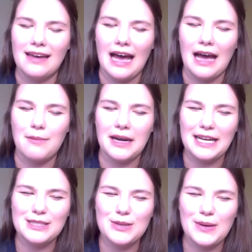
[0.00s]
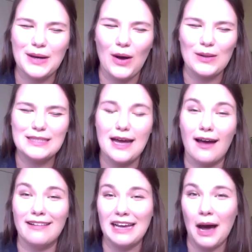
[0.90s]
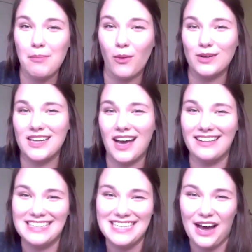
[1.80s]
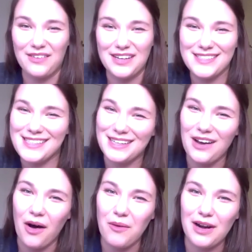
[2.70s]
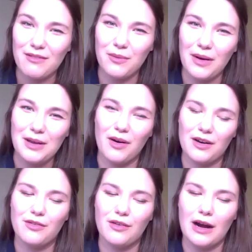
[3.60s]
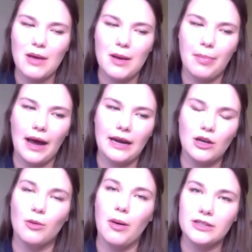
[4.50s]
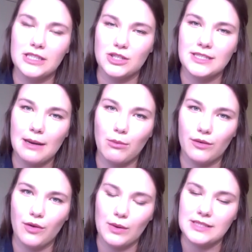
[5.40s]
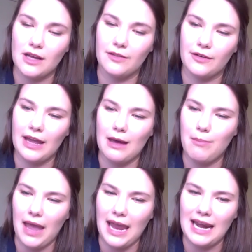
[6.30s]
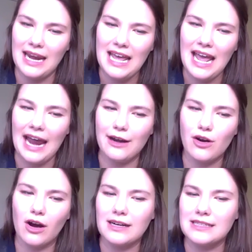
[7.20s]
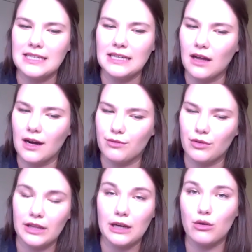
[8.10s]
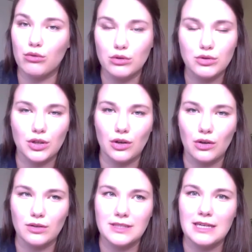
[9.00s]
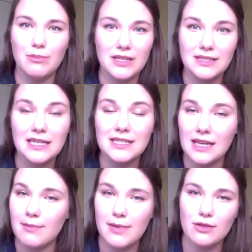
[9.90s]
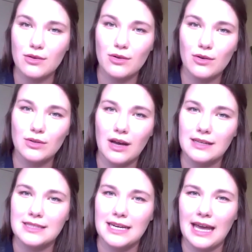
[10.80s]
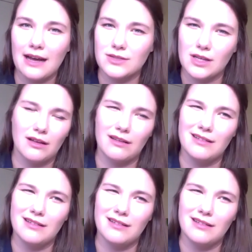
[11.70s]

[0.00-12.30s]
I guess you could call it dialing up or dialing down at City Hall, whatever way you want to frame it. But, politicians get more focused on their campaign, and you're not going to see a lot of really crucial city business coming through city council.